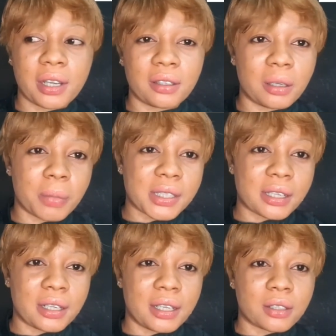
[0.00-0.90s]
I think
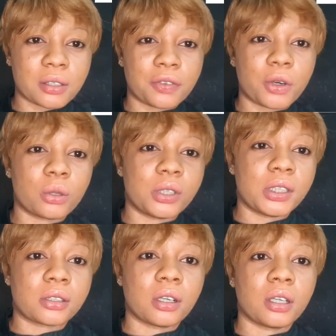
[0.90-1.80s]
basically out of all
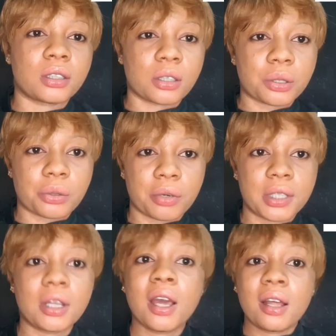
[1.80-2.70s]
these
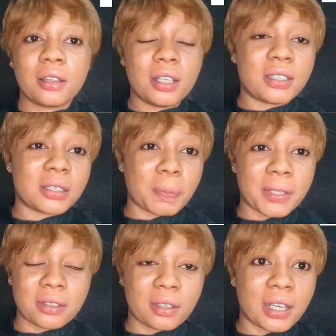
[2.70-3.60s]
sunscreen, this is
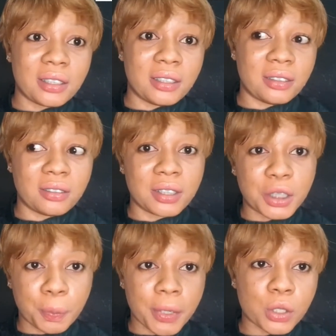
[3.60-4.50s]
particularly the
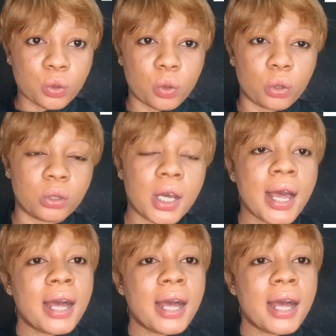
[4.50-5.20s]
cheapest one.